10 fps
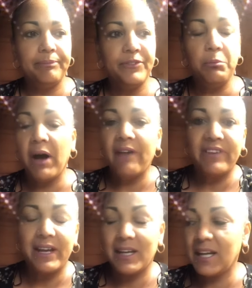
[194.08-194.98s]
you might have
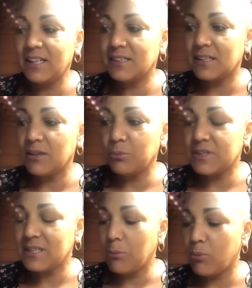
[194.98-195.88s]
had an incident with
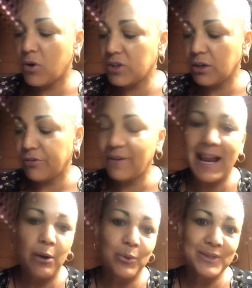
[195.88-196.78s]
somebody or fell
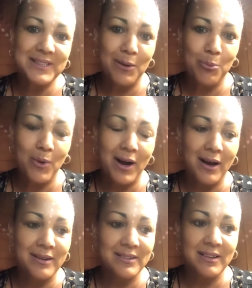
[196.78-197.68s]
out with
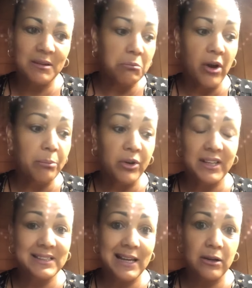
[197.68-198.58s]
someone and it might put
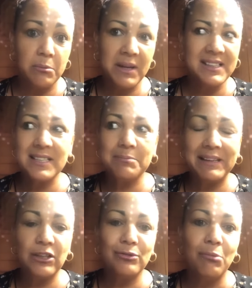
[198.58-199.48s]
you down a bit. It doesn't
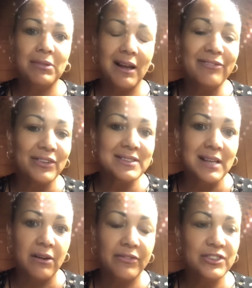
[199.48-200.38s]
mean you don't love
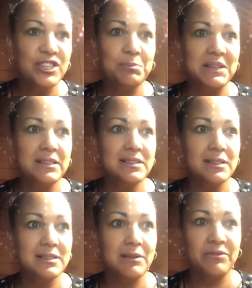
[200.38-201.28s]
yourself. It just means
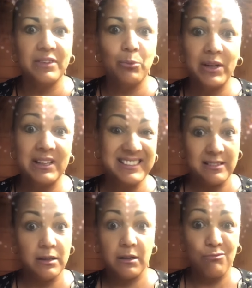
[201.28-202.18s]
that something went
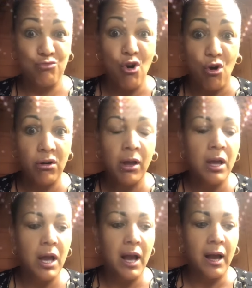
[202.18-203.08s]
wrong
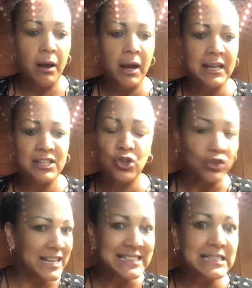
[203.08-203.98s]
and it's
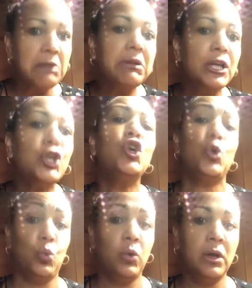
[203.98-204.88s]
not necessarily
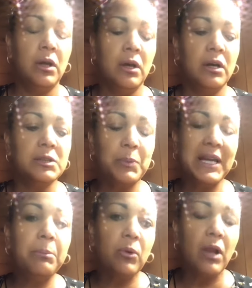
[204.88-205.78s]
you, because
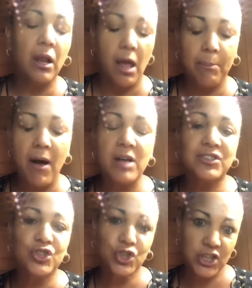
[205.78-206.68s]
people are like
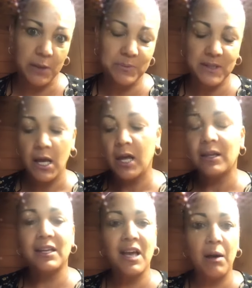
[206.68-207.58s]
passing ships.
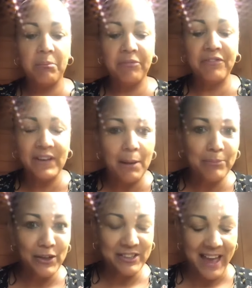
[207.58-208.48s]
They come, fill up
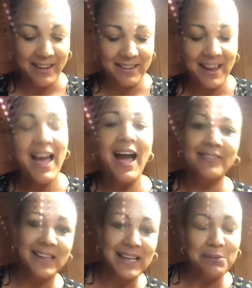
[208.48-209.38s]
their tank
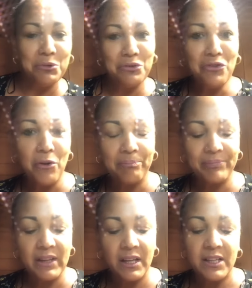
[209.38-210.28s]
and then they move on.
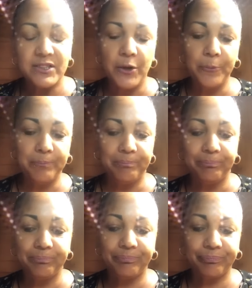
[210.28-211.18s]
So
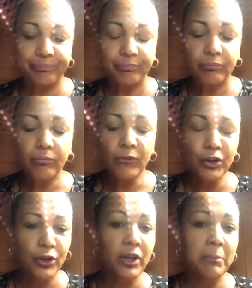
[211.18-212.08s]

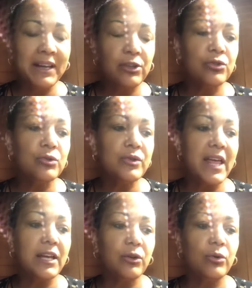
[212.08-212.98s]
you've got to make sure
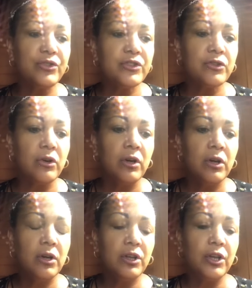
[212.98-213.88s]
that yours is not,
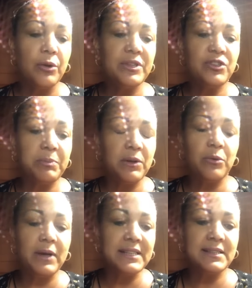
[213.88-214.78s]
you know, it should be
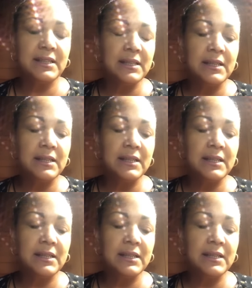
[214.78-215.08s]
always